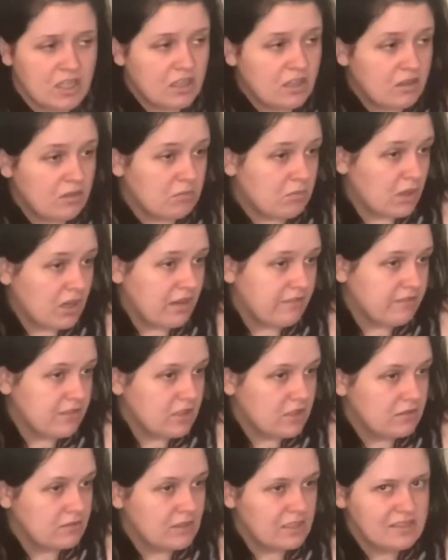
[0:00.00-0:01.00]
Whatever.
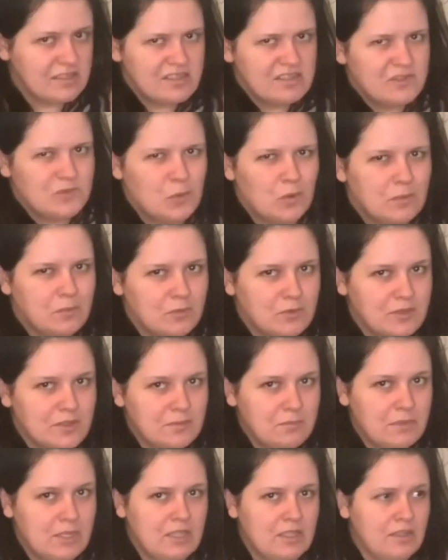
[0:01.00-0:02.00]
This is normal to
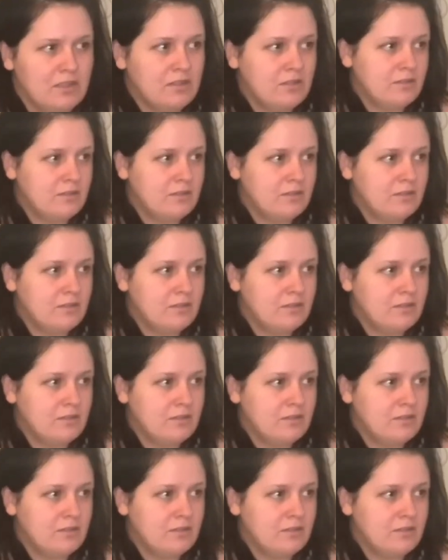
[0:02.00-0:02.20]
me.